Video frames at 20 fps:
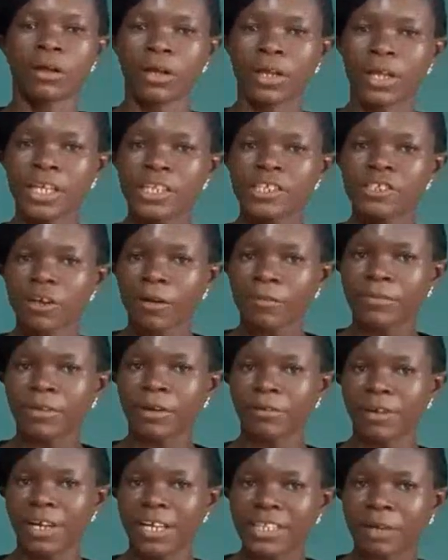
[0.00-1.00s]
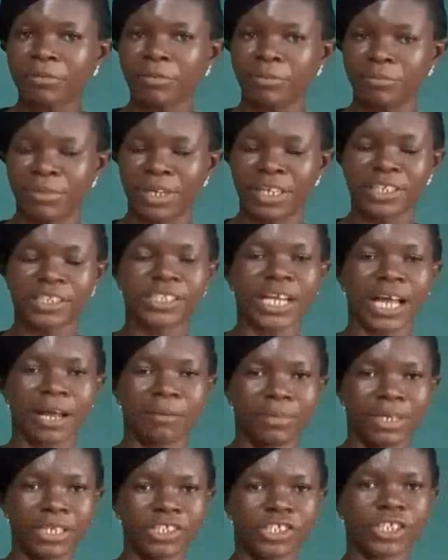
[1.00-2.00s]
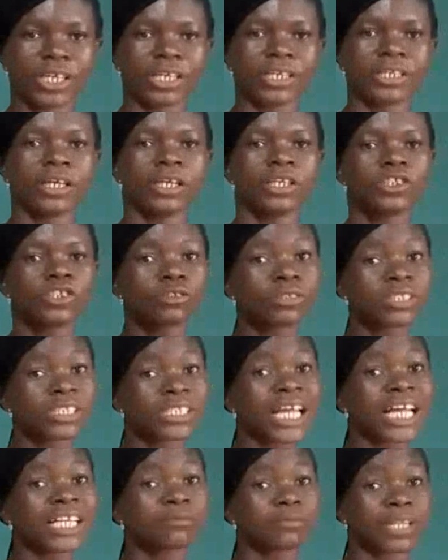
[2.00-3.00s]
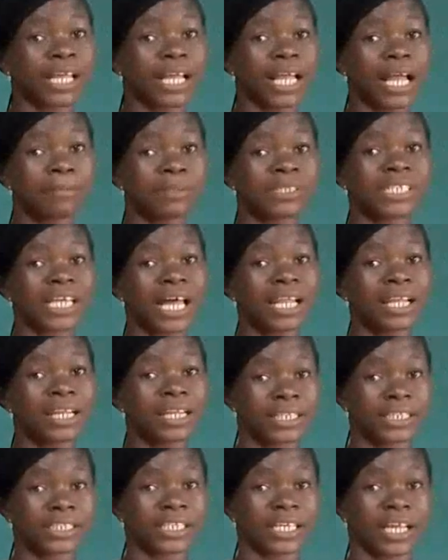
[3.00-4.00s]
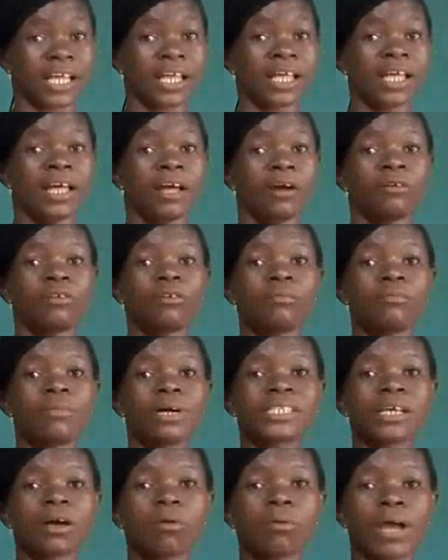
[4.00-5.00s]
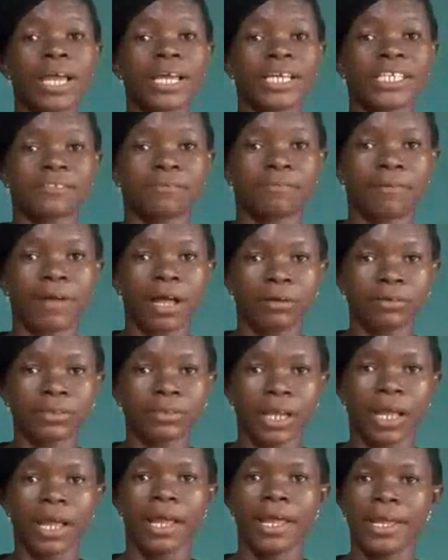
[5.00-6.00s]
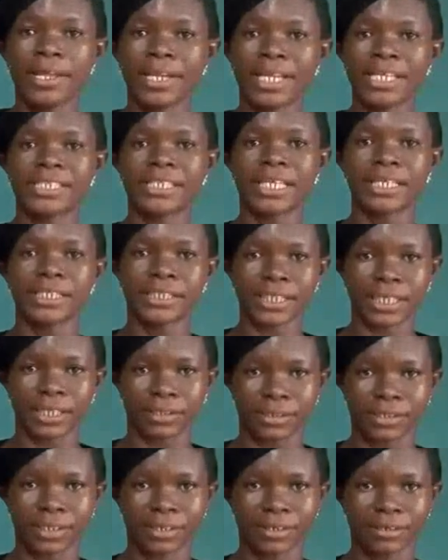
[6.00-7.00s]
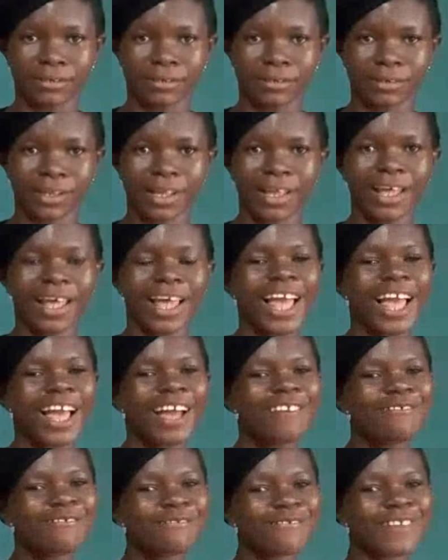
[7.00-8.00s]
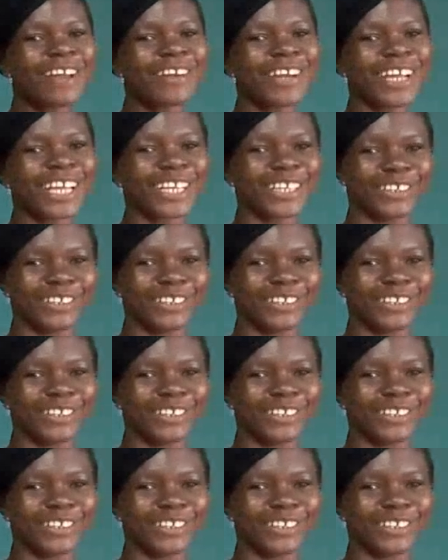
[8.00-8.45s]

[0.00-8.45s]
Each of the words that I mentioned should start with a capital letter, no matter where it's found in a sentence. Very